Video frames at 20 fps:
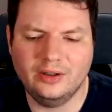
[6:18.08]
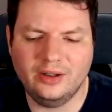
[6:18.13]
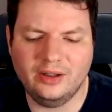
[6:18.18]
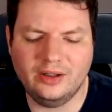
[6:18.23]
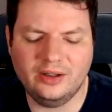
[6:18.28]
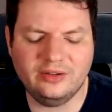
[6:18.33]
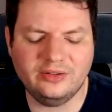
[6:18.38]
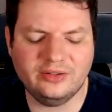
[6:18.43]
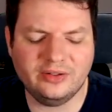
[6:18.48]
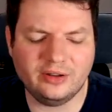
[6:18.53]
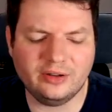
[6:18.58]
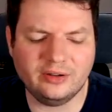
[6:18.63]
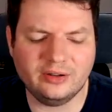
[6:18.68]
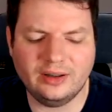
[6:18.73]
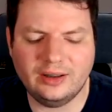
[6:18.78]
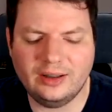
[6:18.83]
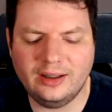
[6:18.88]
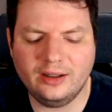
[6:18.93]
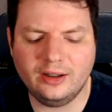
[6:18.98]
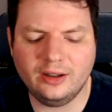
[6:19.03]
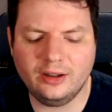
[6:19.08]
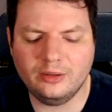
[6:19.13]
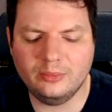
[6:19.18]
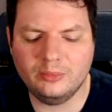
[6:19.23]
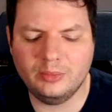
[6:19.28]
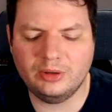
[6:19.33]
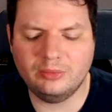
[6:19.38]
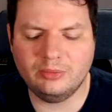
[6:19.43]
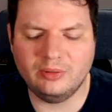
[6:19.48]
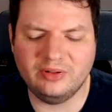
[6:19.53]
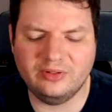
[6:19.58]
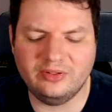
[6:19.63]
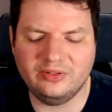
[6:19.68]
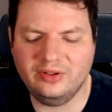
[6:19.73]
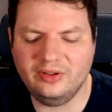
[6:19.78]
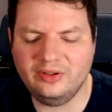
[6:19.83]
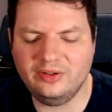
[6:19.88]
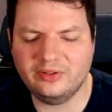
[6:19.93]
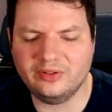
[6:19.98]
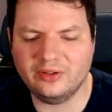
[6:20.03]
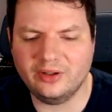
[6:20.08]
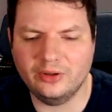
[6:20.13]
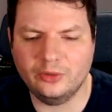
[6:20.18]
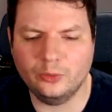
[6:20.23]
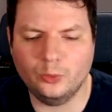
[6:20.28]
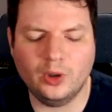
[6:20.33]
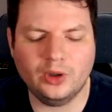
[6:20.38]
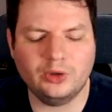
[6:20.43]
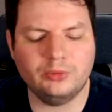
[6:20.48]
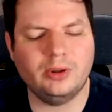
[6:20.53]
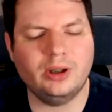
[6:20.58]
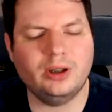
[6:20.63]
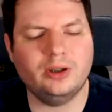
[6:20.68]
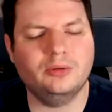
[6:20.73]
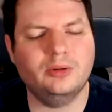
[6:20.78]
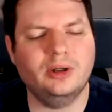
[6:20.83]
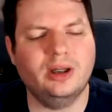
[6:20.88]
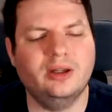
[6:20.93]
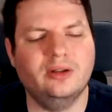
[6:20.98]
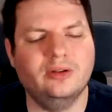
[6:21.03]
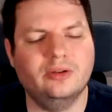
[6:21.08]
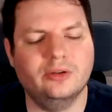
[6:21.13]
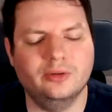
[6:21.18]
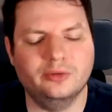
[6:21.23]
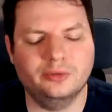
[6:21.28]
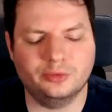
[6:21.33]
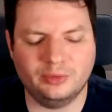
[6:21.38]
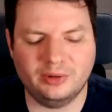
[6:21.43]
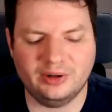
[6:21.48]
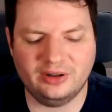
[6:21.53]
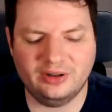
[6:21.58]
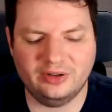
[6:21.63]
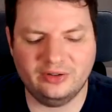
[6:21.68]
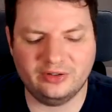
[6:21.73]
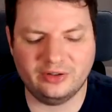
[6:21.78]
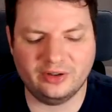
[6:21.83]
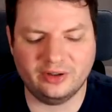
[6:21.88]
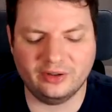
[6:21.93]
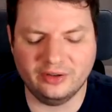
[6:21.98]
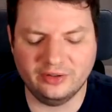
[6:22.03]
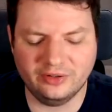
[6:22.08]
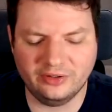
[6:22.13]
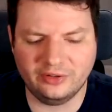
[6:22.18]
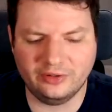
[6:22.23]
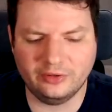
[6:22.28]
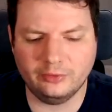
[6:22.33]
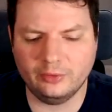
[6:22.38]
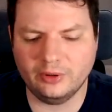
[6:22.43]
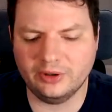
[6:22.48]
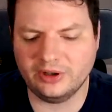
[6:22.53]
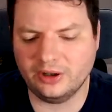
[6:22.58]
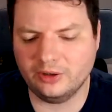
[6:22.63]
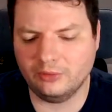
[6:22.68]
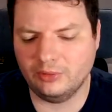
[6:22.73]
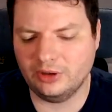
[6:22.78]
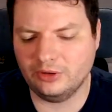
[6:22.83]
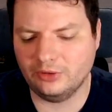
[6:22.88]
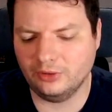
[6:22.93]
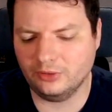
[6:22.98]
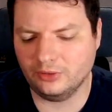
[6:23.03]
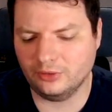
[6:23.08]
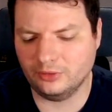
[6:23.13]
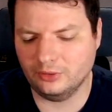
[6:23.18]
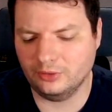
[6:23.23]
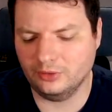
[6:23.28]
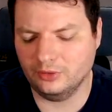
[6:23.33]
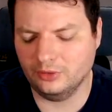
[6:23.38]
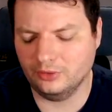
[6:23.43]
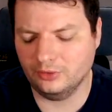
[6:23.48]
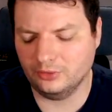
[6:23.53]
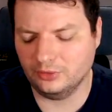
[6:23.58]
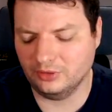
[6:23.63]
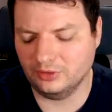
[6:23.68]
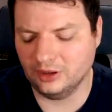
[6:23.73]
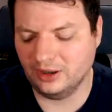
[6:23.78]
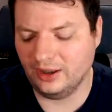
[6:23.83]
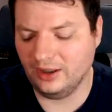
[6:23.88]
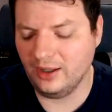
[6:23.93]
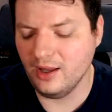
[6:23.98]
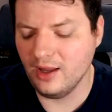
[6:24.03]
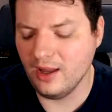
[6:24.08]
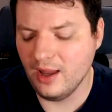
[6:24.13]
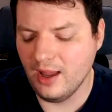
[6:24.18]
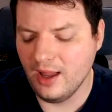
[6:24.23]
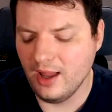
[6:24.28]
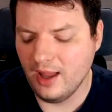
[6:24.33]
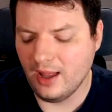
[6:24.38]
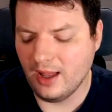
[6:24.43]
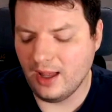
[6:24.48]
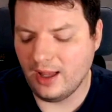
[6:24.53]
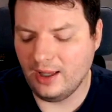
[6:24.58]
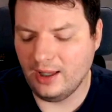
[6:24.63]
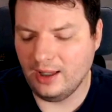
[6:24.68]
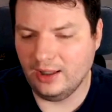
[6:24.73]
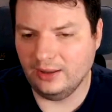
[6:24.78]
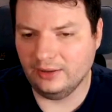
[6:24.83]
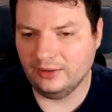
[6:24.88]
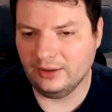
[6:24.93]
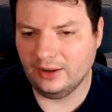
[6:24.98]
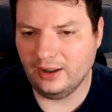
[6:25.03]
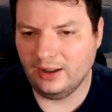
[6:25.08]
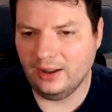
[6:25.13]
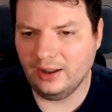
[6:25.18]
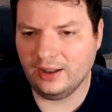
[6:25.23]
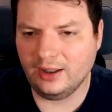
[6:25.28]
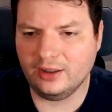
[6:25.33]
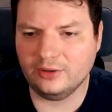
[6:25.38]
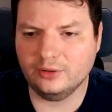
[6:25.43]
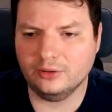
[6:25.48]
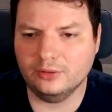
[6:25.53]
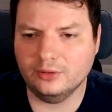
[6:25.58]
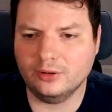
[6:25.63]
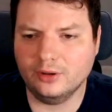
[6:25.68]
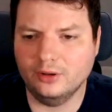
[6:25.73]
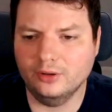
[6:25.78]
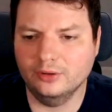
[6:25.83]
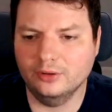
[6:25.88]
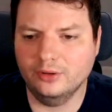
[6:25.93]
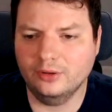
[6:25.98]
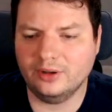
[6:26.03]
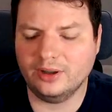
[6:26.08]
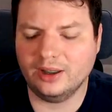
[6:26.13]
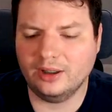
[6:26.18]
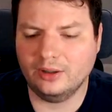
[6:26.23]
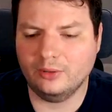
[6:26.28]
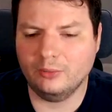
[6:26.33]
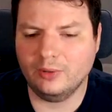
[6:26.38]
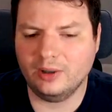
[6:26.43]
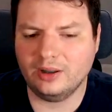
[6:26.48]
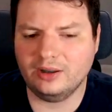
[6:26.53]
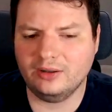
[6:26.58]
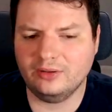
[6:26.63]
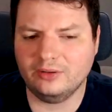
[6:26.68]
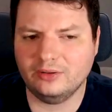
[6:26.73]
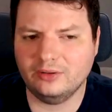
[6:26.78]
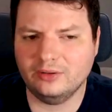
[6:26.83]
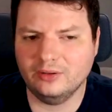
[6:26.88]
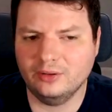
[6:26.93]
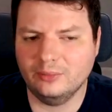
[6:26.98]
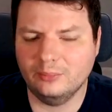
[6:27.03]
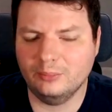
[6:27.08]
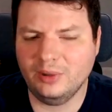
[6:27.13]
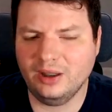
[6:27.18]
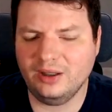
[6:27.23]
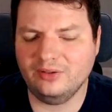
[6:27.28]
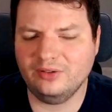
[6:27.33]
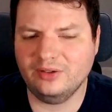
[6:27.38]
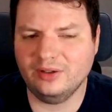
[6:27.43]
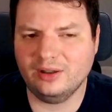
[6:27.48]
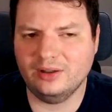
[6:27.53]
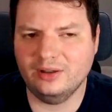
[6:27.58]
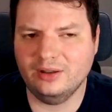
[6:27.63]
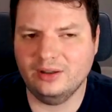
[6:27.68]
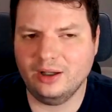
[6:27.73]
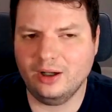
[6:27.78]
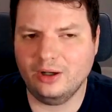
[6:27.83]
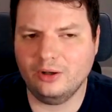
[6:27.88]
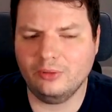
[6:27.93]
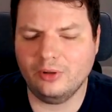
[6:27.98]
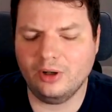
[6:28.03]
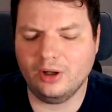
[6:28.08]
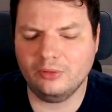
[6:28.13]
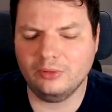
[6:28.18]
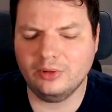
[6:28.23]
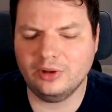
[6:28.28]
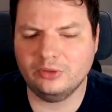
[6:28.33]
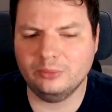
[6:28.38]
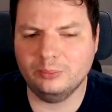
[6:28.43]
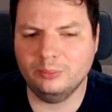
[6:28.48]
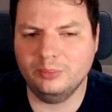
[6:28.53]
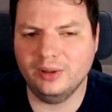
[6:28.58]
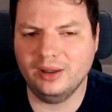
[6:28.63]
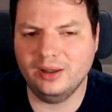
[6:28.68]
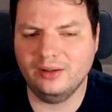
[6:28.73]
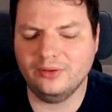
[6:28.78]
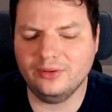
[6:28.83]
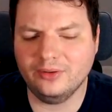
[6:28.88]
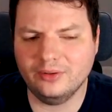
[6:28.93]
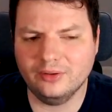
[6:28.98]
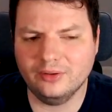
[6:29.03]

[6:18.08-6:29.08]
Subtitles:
is there a link between this and what we are doing in software testing? This is what I will talk to you today. And I had a look on, okay, what is basically, how is built